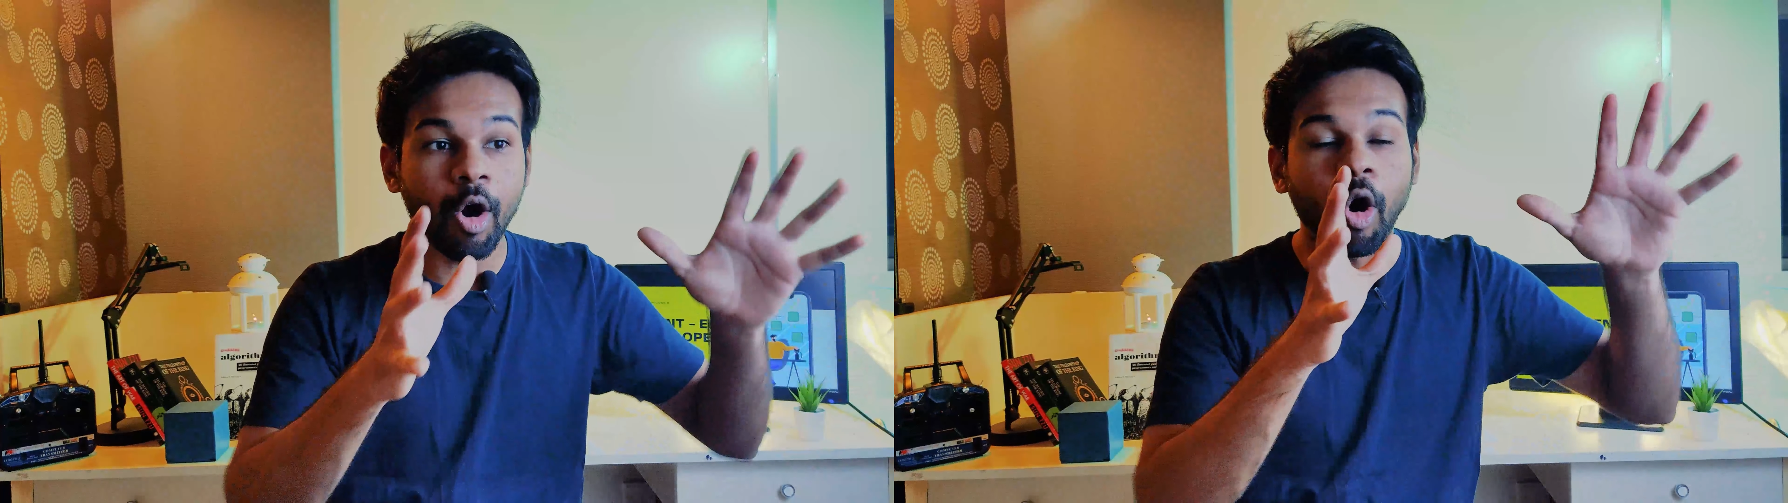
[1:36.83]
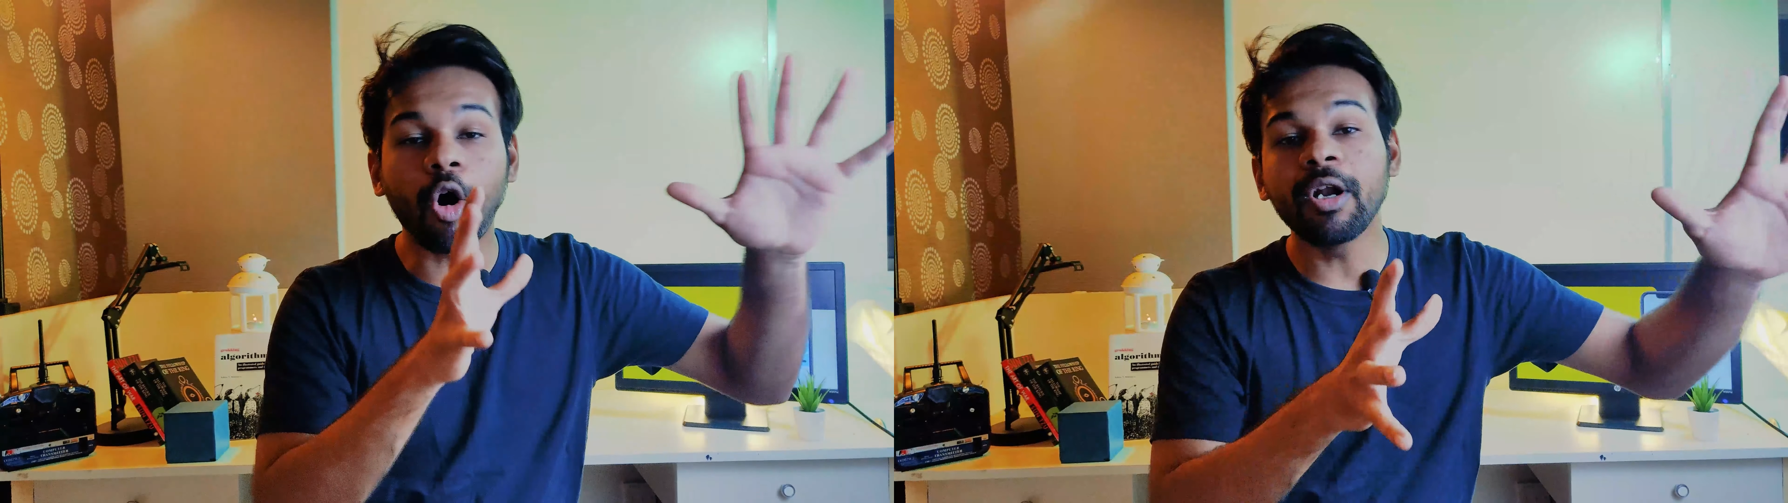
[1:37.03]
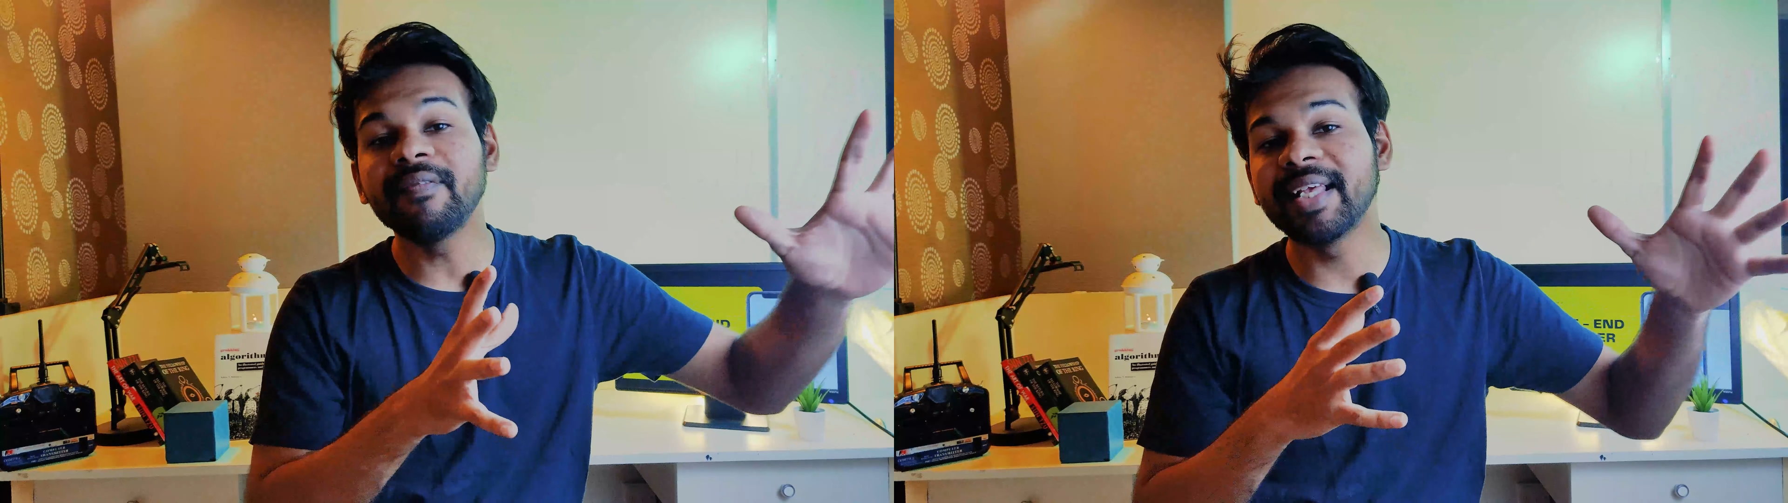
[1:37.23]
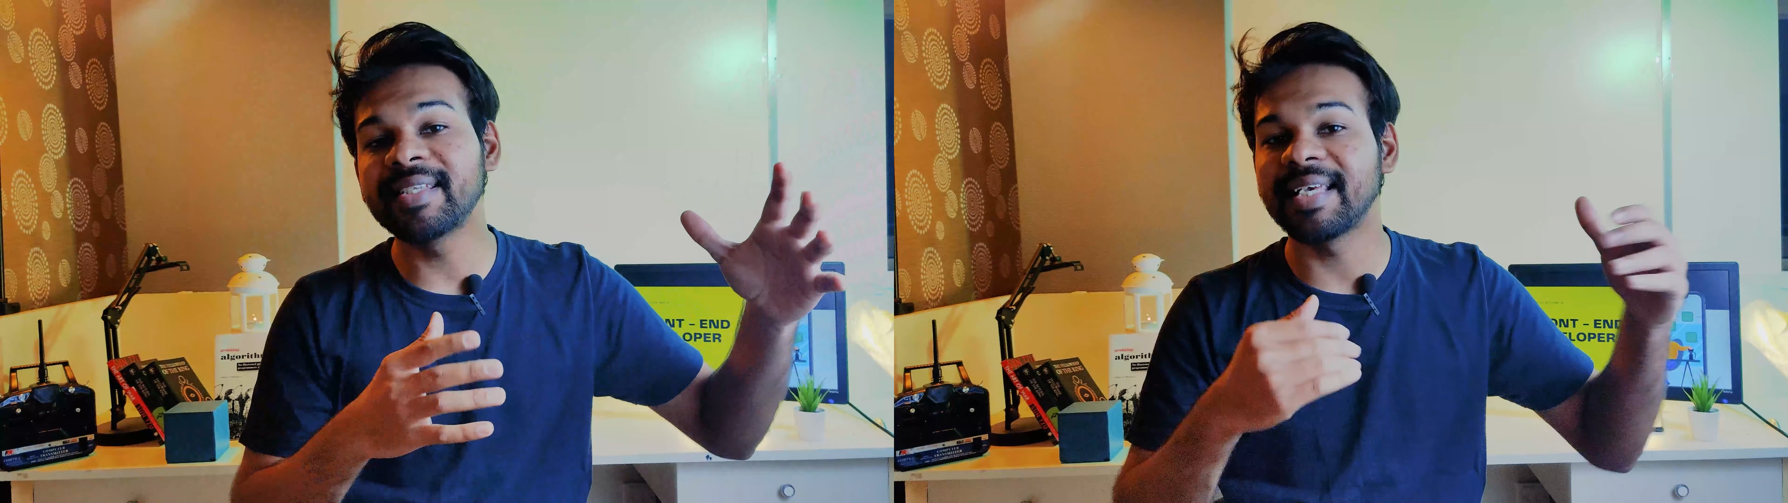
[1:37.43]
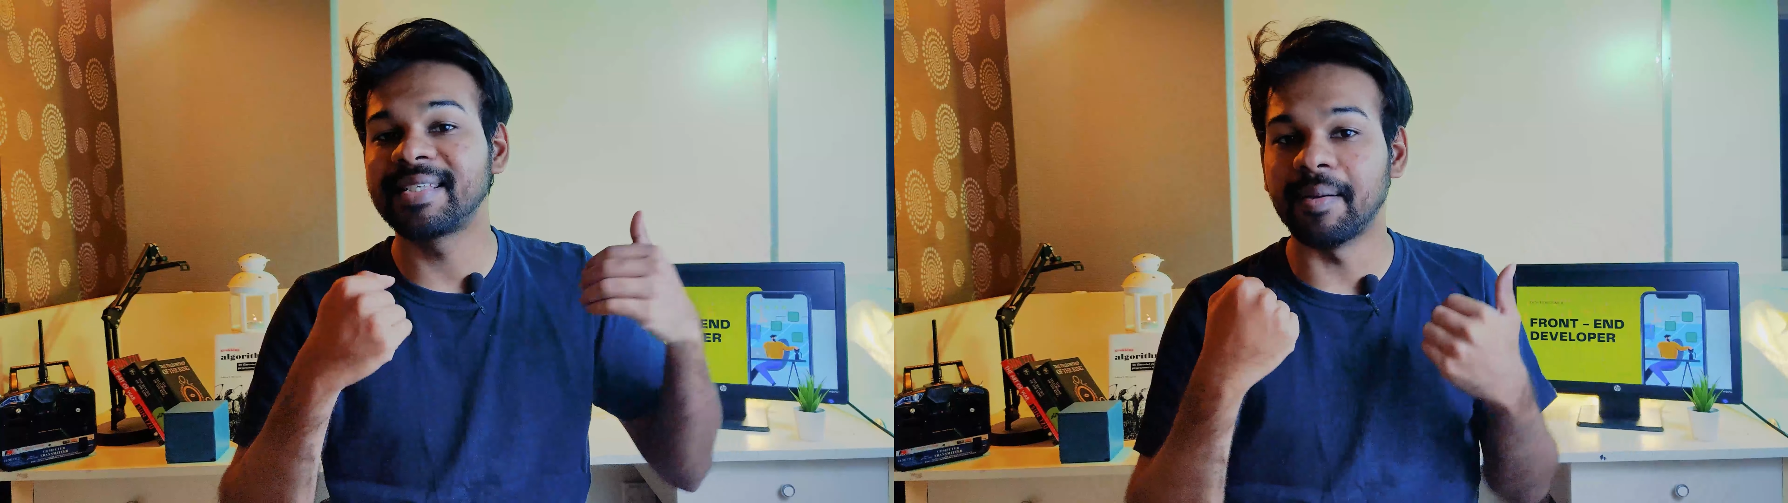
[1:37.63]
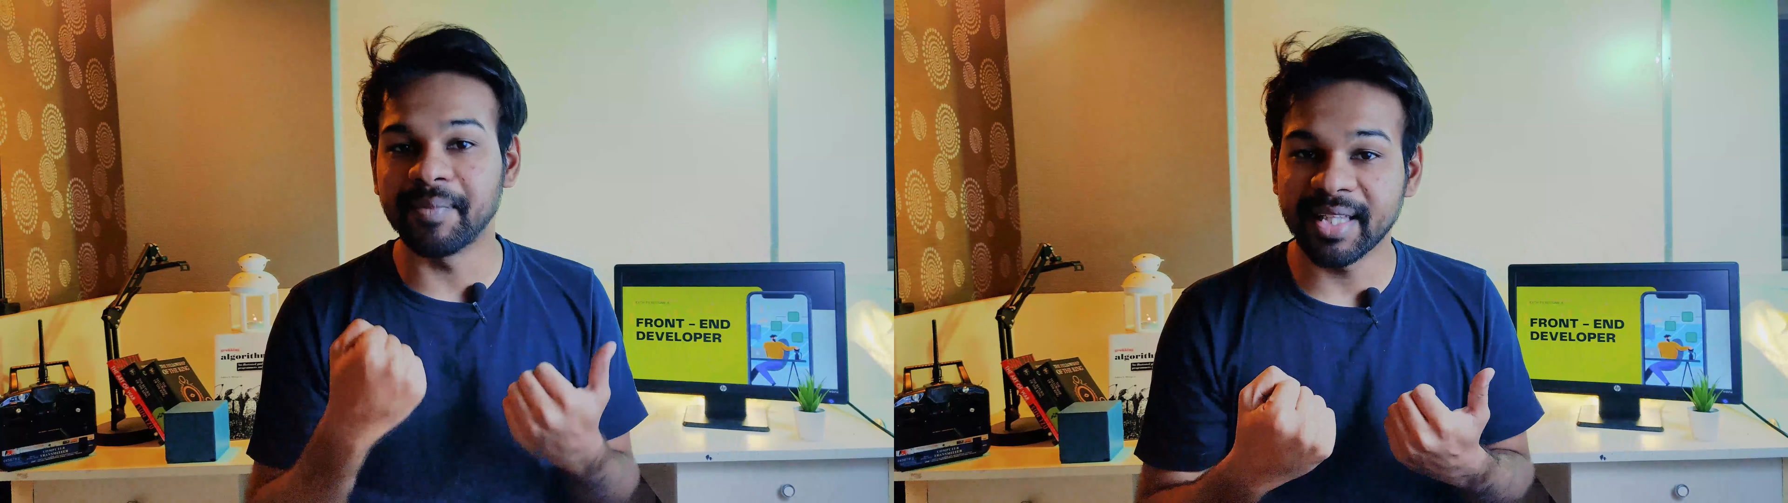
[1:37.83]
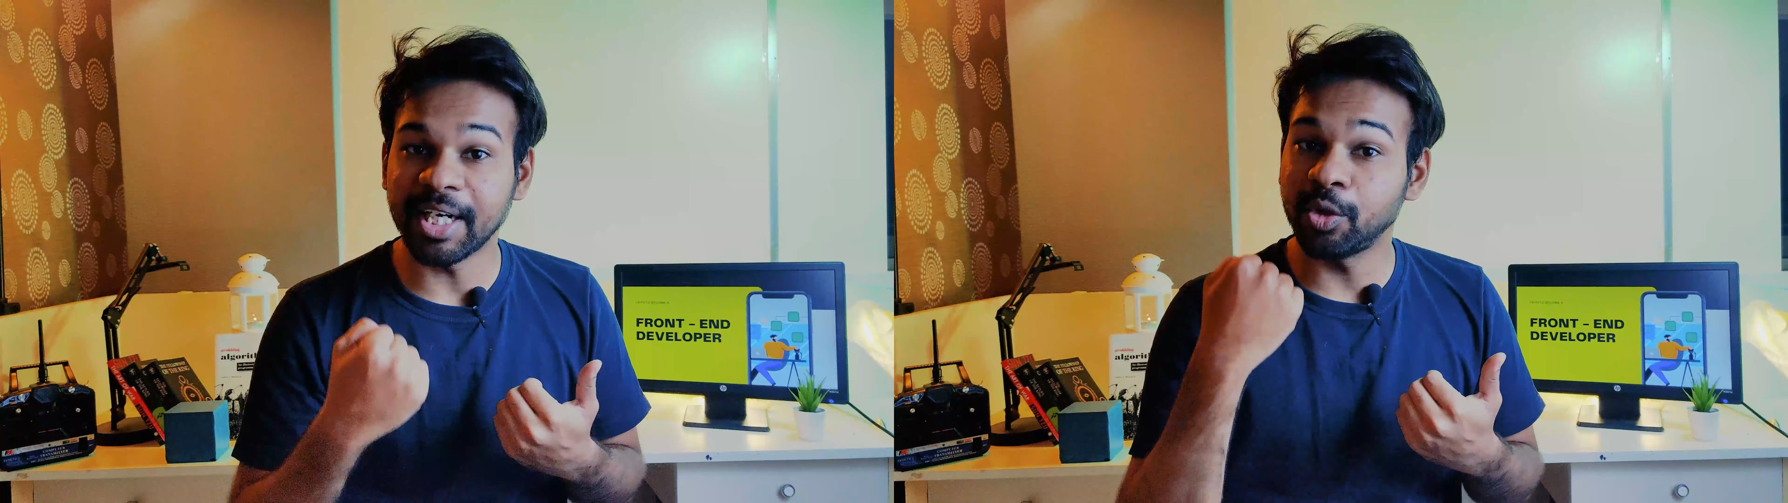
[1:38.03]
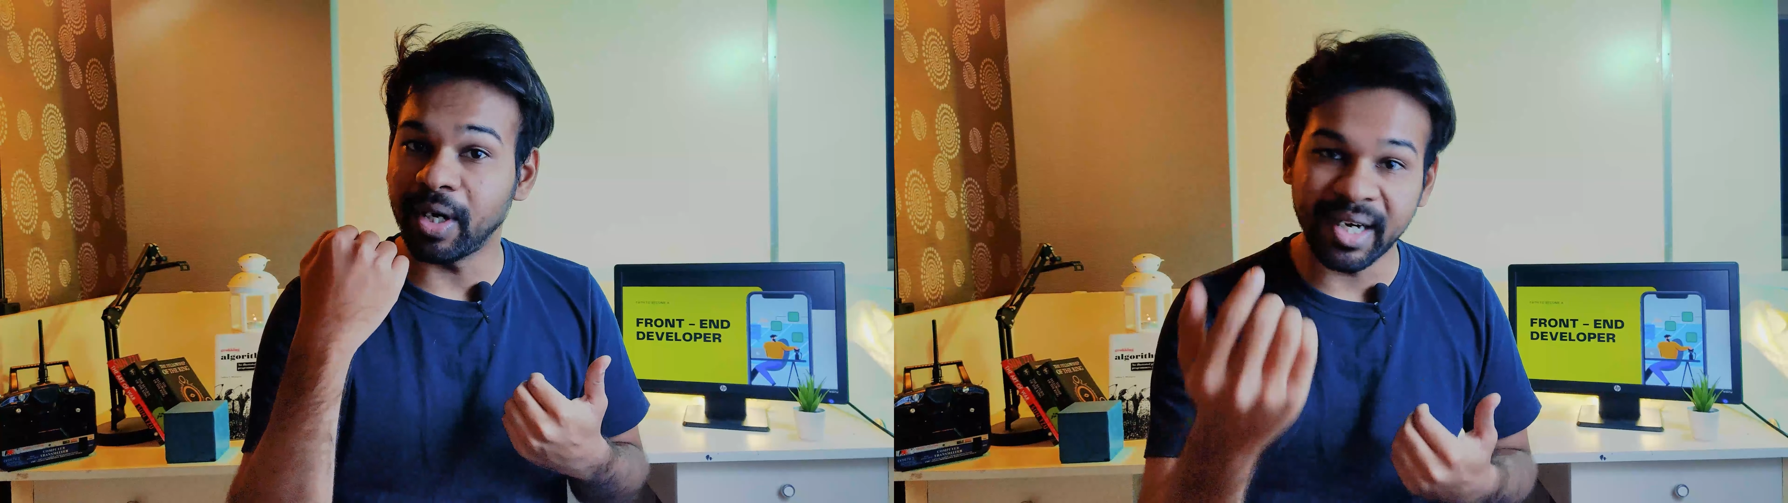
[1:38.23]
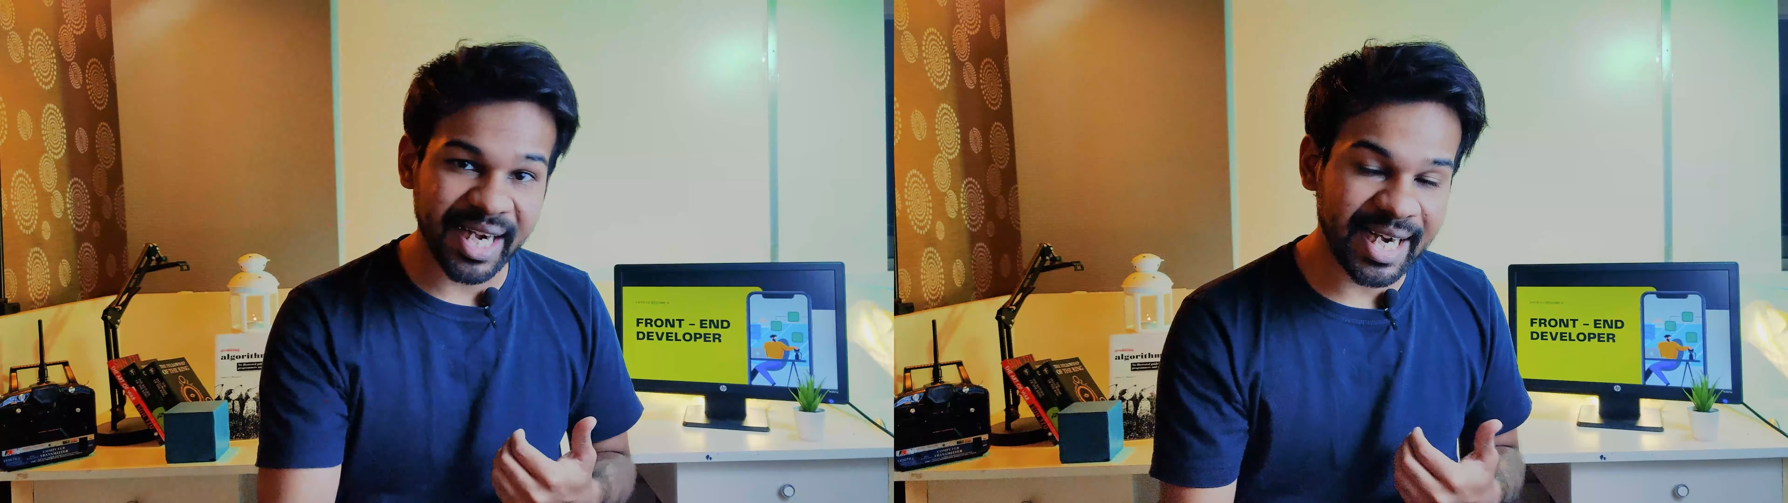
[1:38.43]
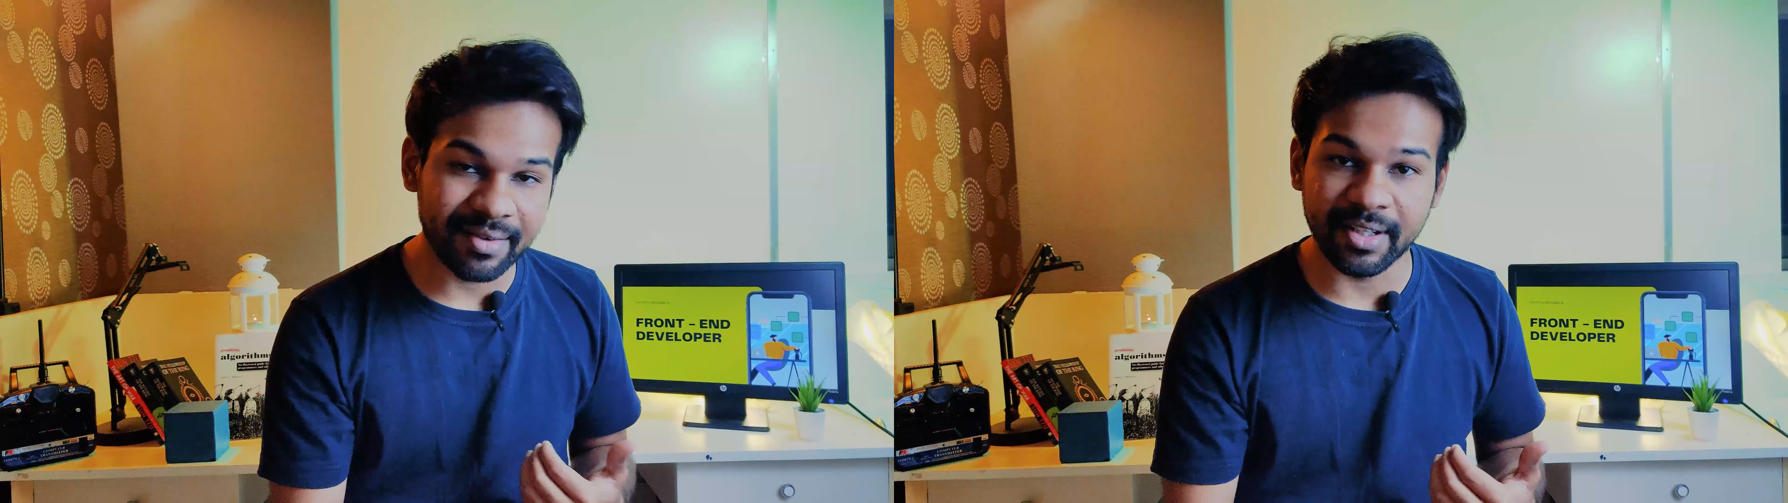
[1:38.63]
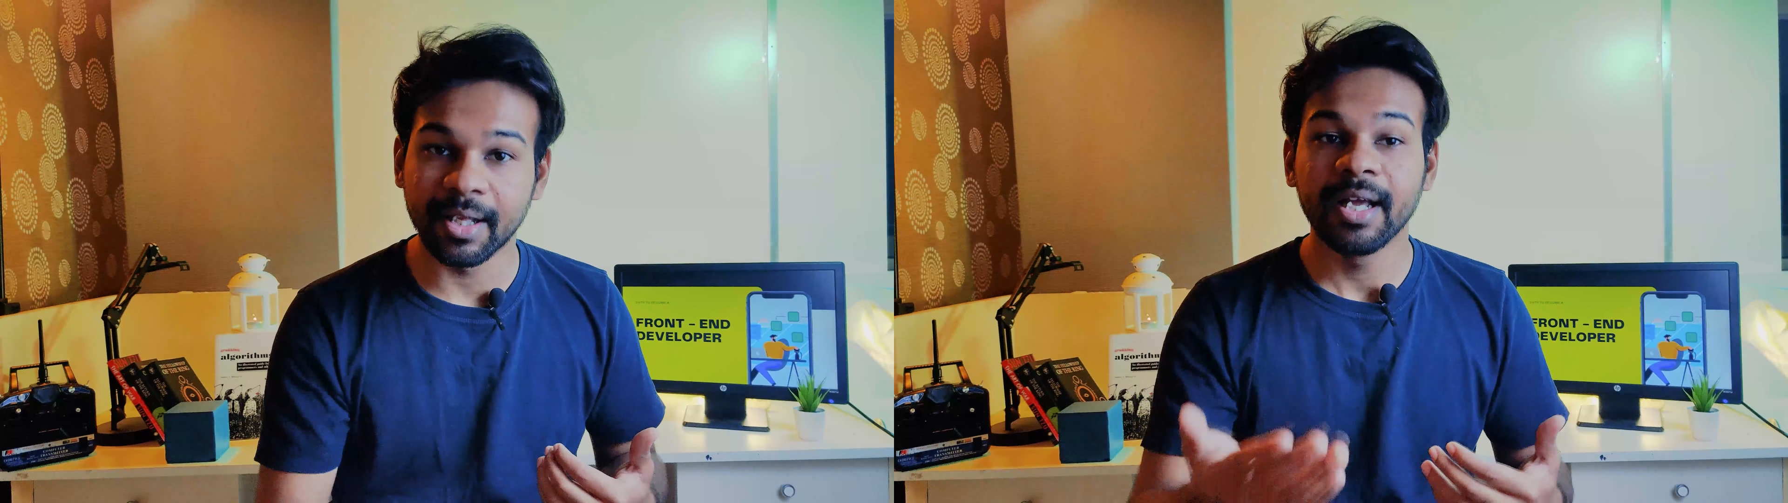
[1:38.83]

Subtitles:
All of this is something that you interact with.